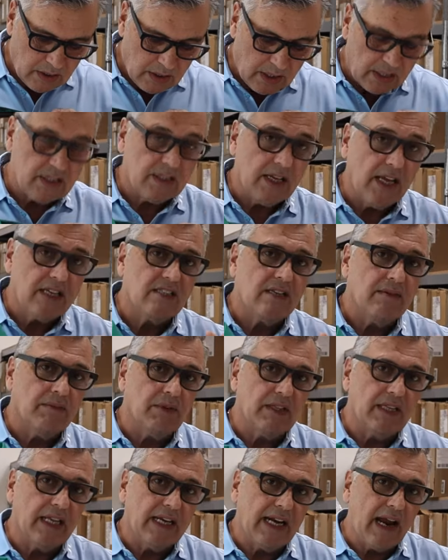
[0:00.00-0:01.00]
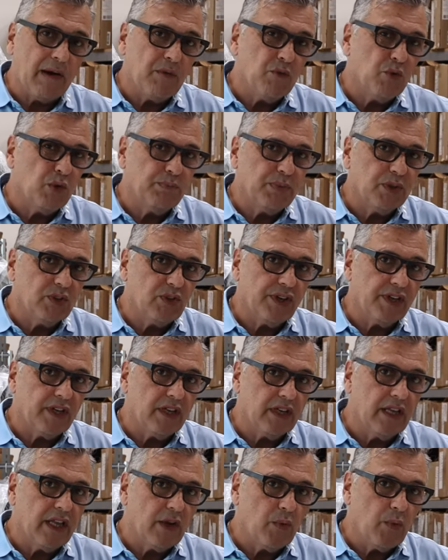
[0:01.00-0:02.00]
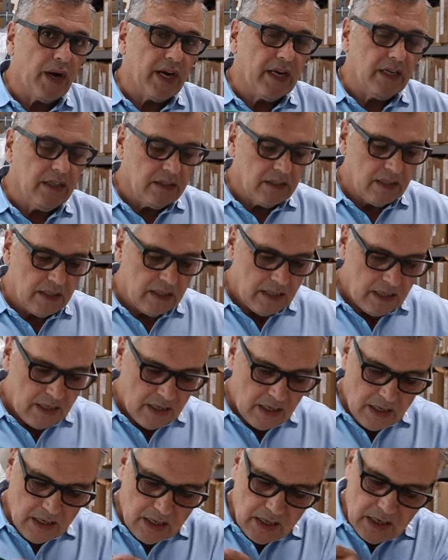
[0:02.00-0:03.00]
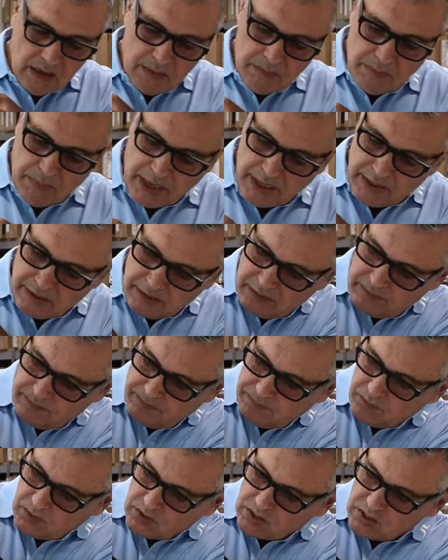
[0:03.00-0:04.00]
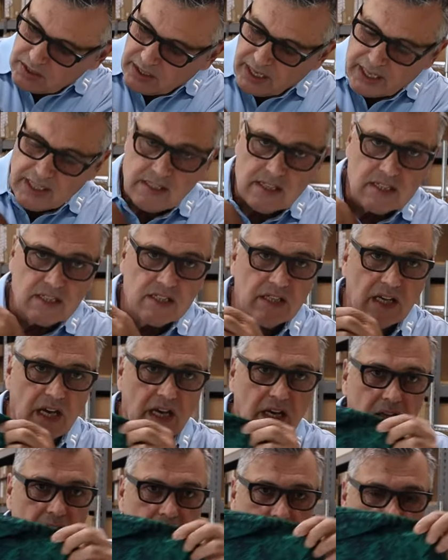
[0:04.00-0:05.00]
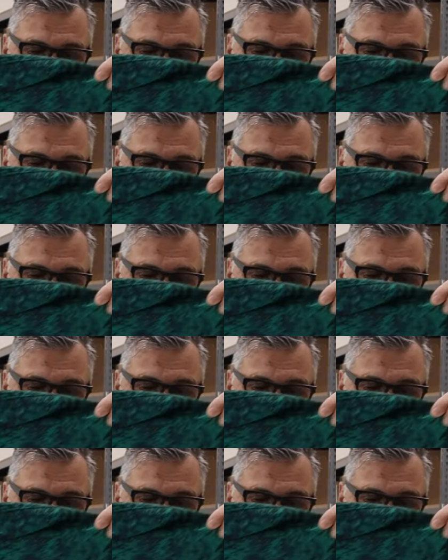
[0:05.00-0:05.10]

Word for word: It's not something that I would particularly wear, but it's nice and subtle,